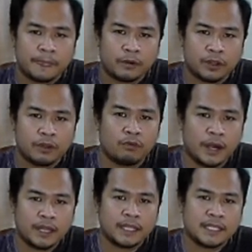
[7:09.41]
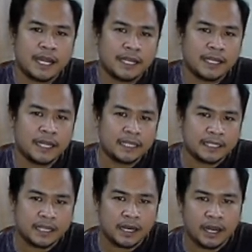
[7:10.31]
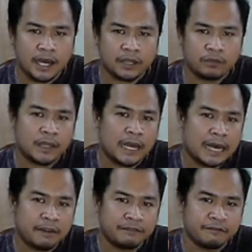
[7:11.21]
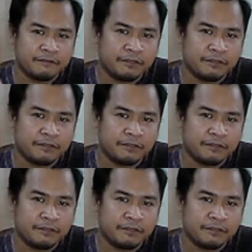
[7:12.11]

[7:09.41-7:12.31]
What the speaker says: or the one that's getting less sunlight will have